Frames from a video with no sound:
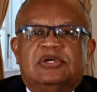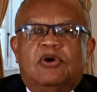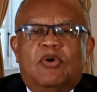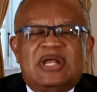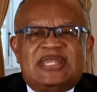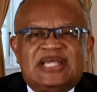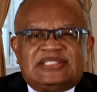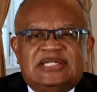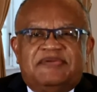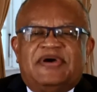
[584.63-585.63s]
or
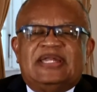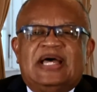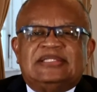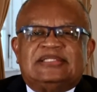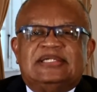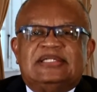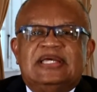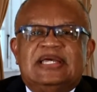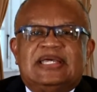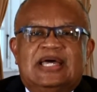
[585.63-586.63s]
additional financing
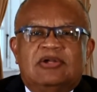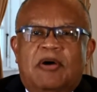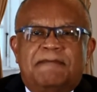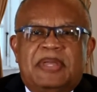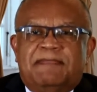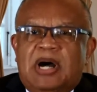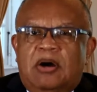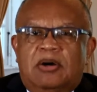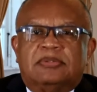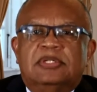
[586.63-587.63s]
cannot be
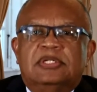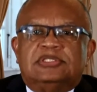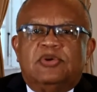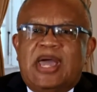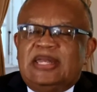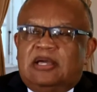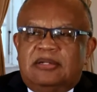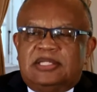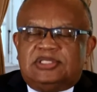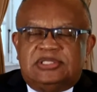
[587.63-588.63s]
bound to any
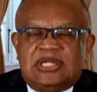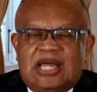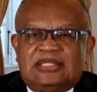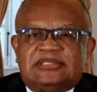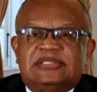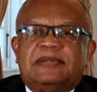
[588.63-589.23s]
conditionality